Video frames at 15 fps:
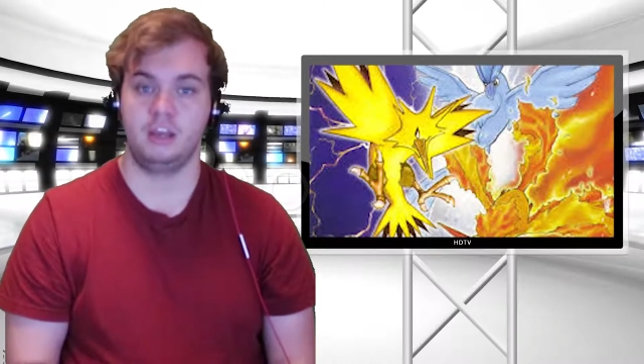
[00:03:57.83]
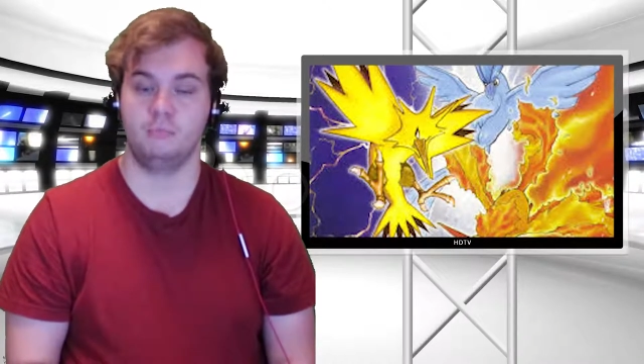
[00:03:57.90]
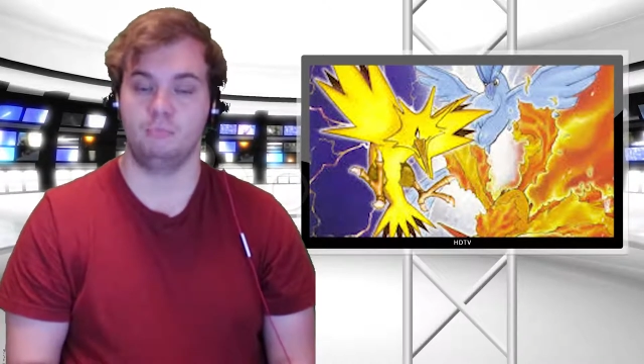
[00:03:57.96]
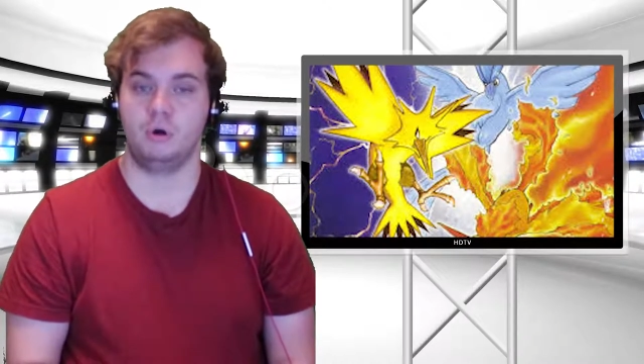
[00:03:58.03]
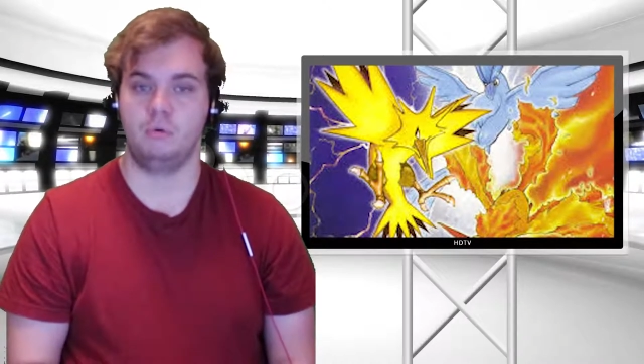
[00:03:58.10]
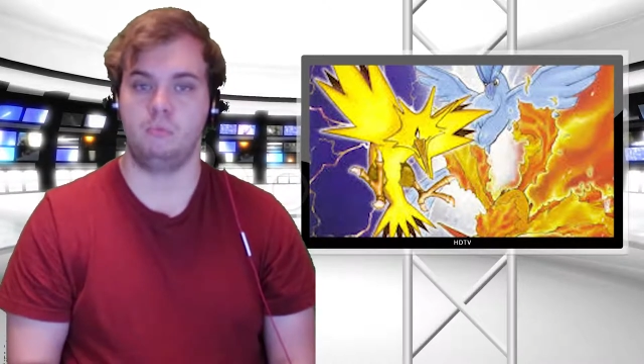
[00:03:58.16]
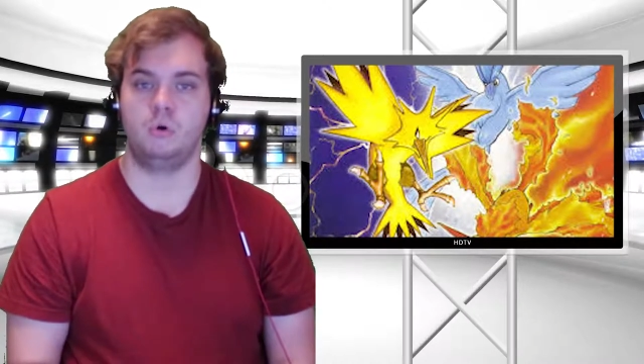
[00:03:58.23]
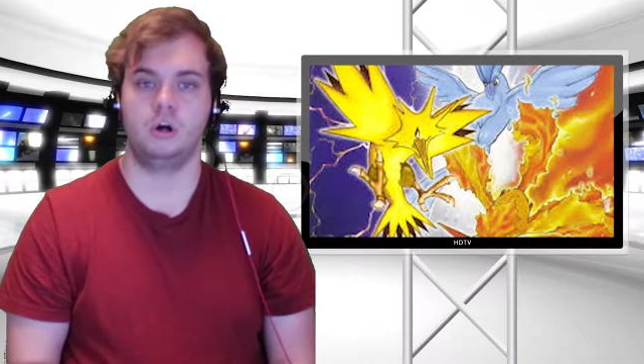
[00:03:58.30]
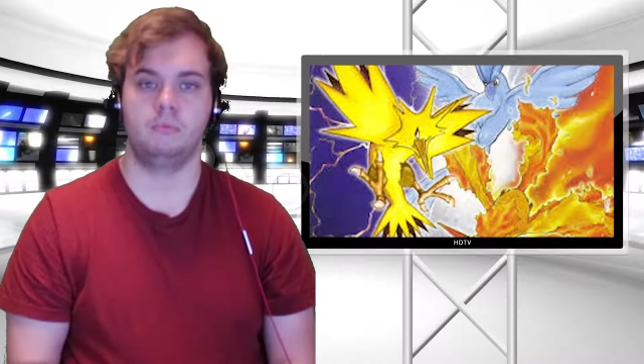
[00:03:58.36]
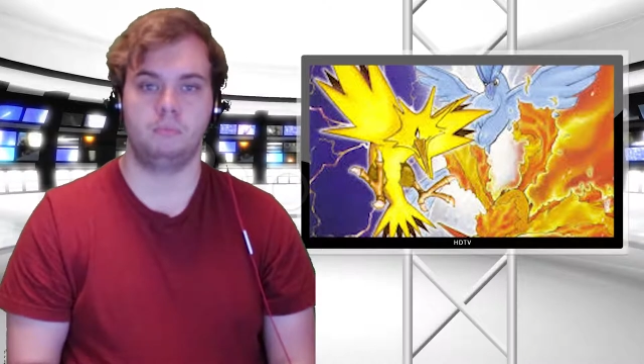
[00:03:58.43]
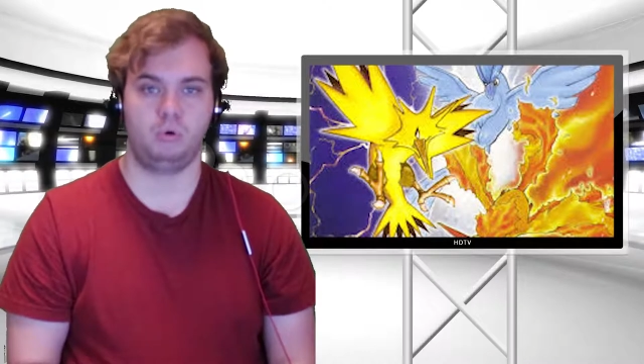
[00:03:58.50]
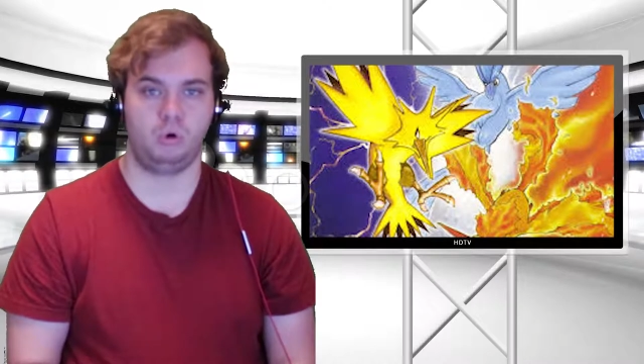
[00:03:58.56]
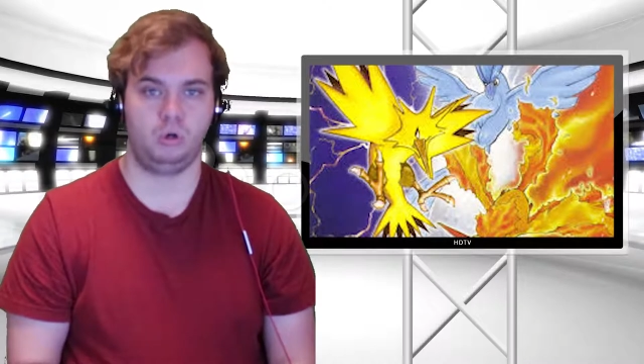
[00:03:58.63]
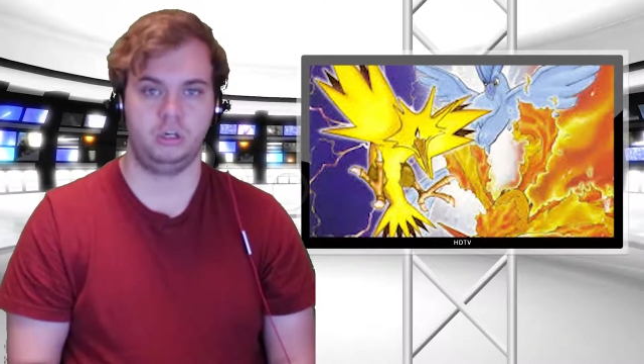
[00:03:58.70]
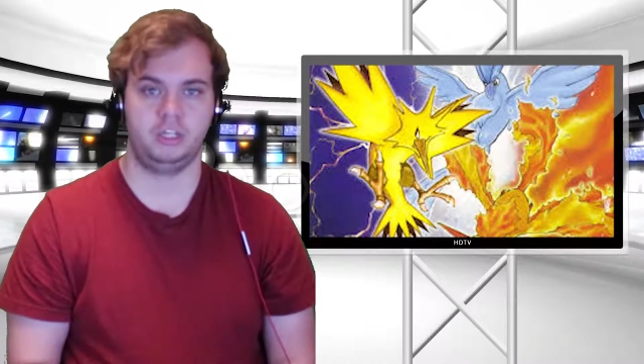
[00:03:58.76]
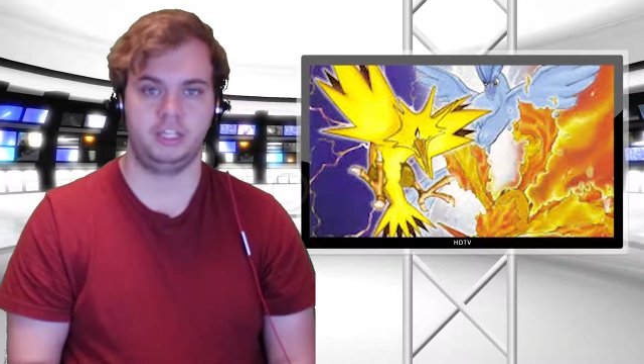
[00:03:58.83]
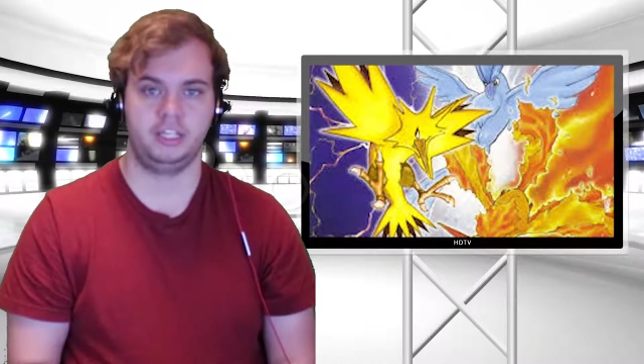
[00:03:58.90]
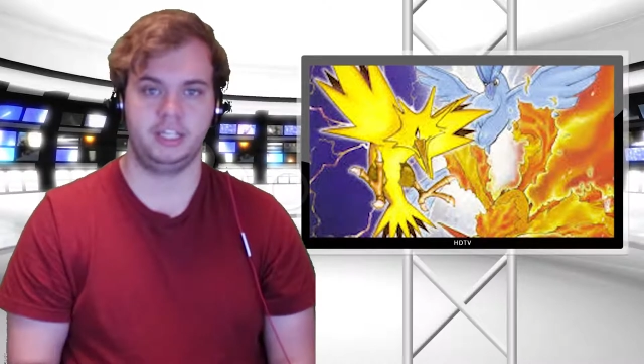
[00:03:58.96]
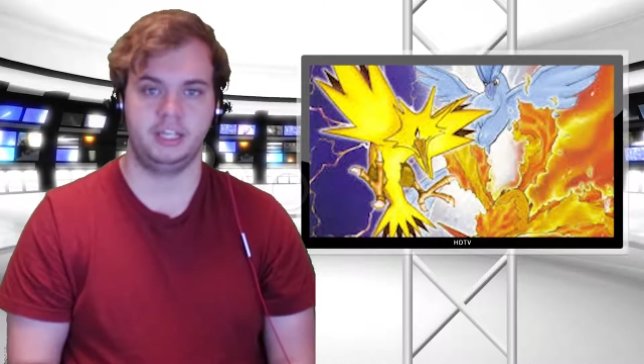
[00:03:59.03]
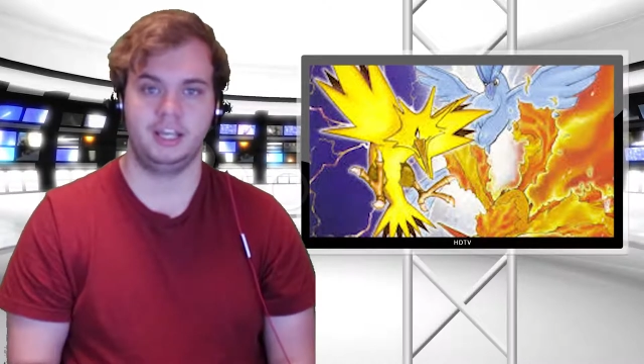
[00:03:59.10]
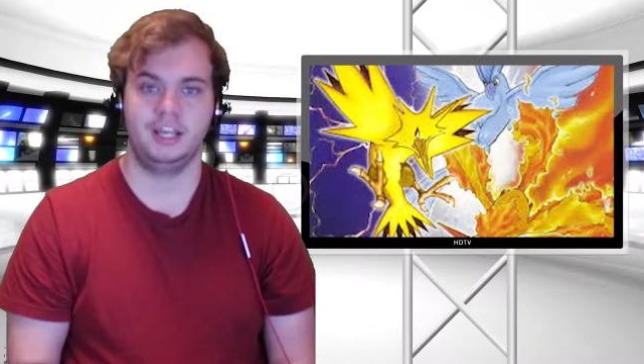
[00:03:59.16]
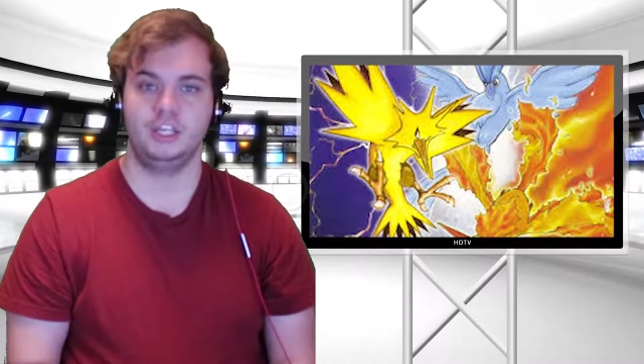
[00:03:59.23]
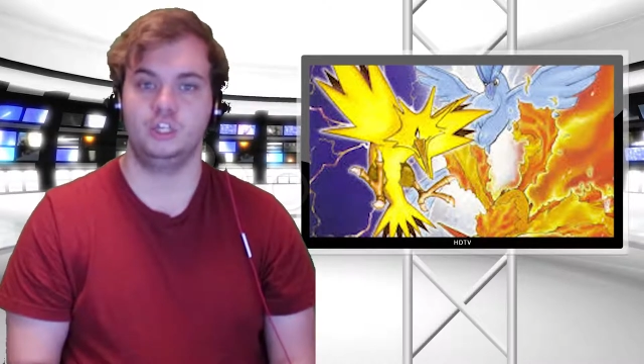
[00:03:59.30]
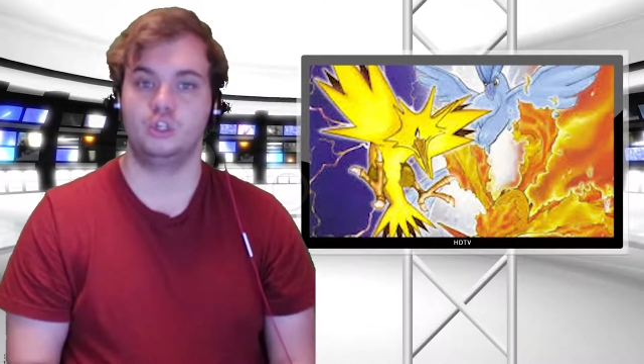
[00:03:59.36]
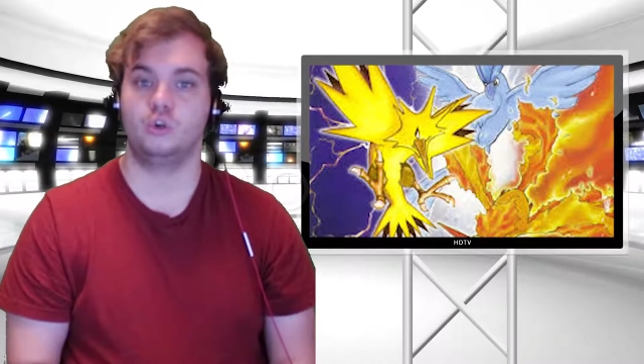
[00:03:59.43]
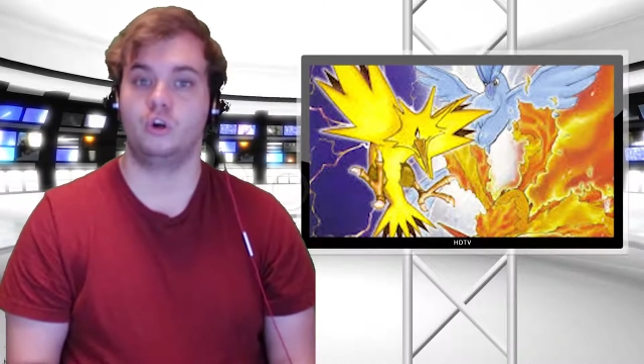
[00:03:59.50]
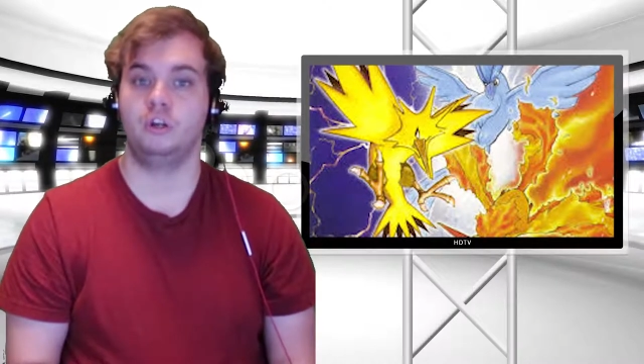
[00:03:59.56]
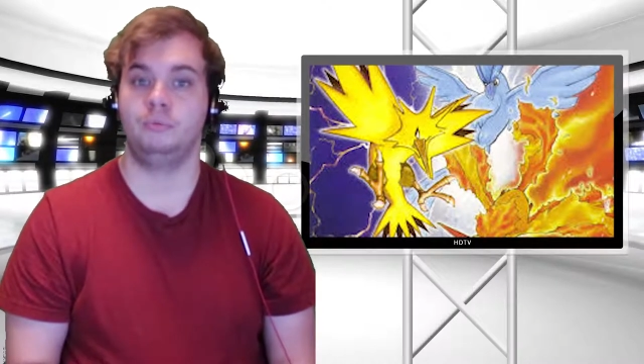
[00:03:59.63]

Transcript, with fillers: But more importantly, you're going